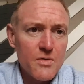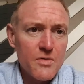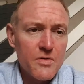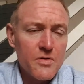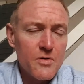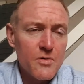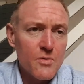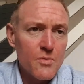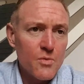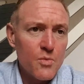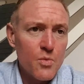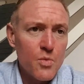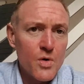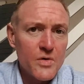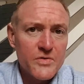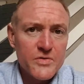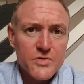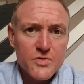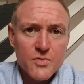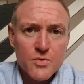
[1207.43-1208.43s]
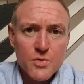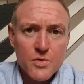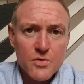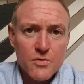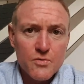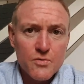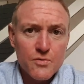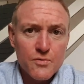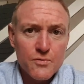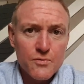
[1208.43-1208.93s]
that once
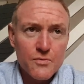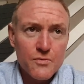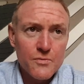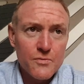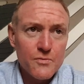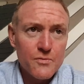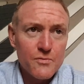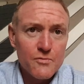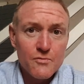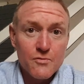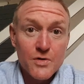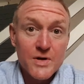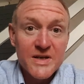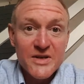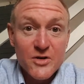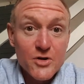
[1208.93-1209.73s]
were really